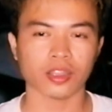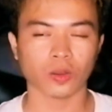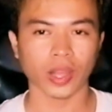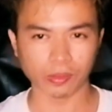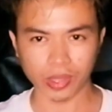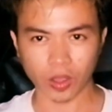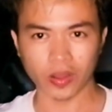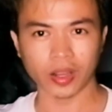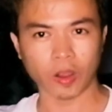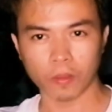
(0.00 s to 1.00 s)
So let me
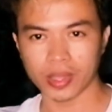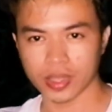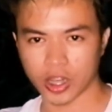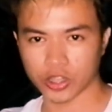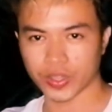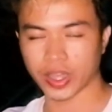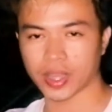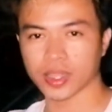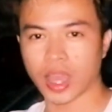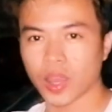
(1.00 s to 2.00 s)
know in the comment section,
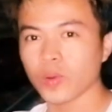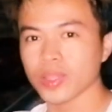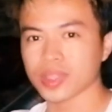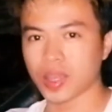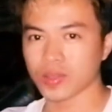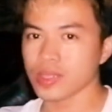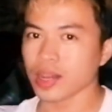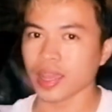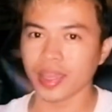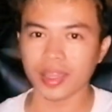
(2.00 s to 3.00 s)
guys, how it
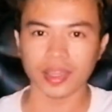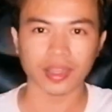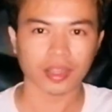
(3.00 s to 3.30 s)
sounds like.